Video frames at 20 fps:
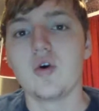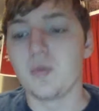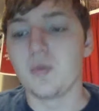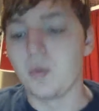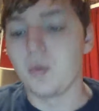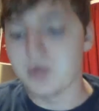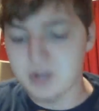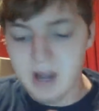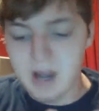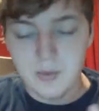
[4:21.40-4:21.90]

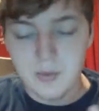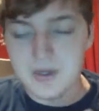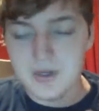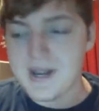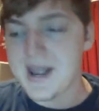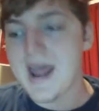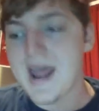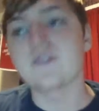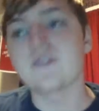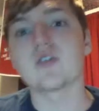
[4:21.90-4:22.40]
which I would
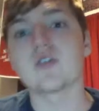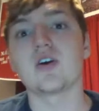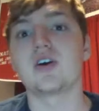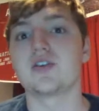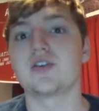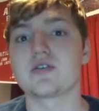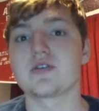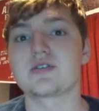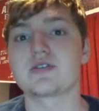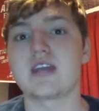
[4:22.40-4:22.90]
never
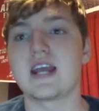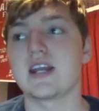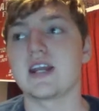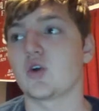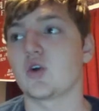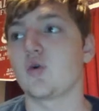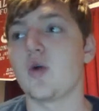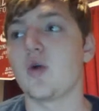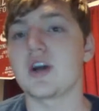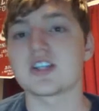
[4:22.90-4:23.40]
understand, a
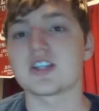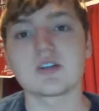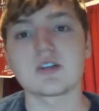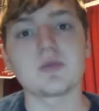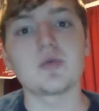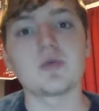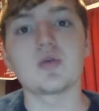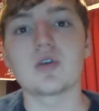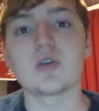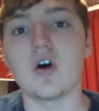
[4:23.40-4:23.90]

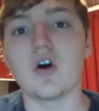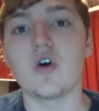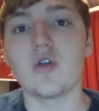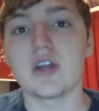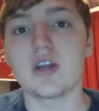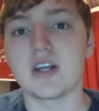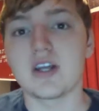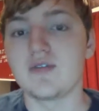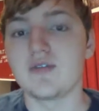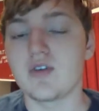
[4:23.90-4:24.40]
questionable call
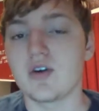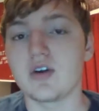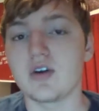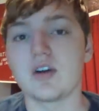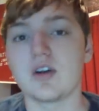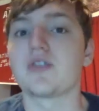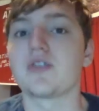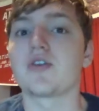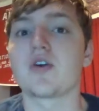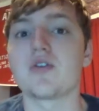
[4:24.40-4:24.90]
they convert
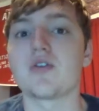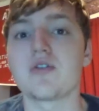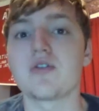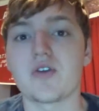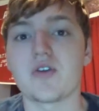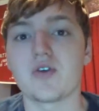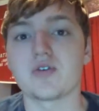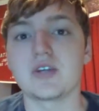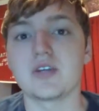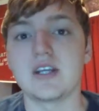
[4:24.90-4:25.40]
on a
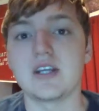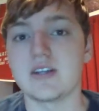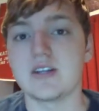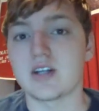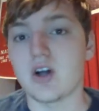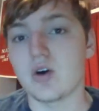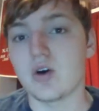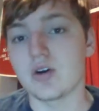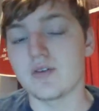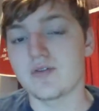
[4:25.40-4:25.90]
3rd-and-13, they
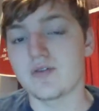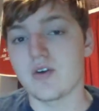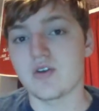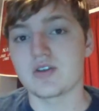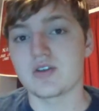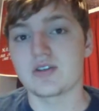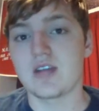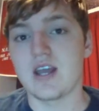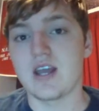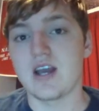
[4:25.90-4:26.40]
call it a
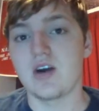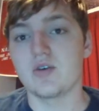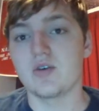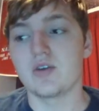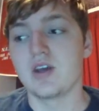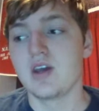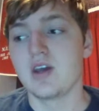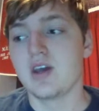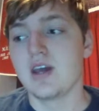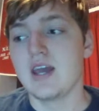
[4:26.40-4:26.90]
first down,